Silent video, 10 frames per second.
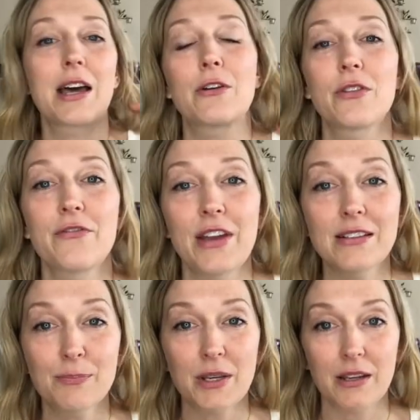that on the
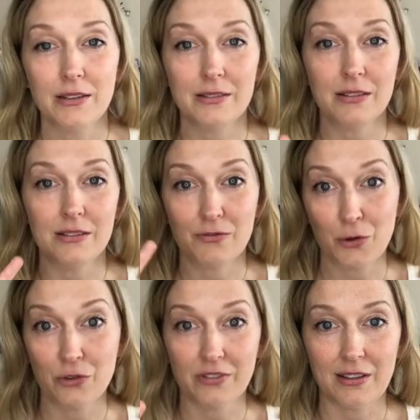face because it's
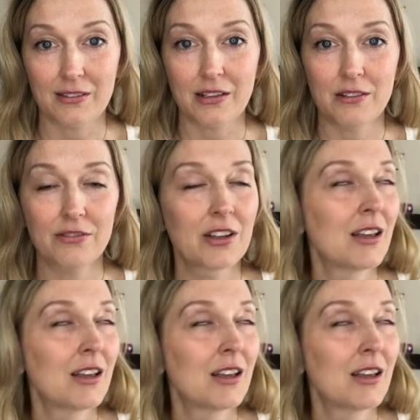photosensitive.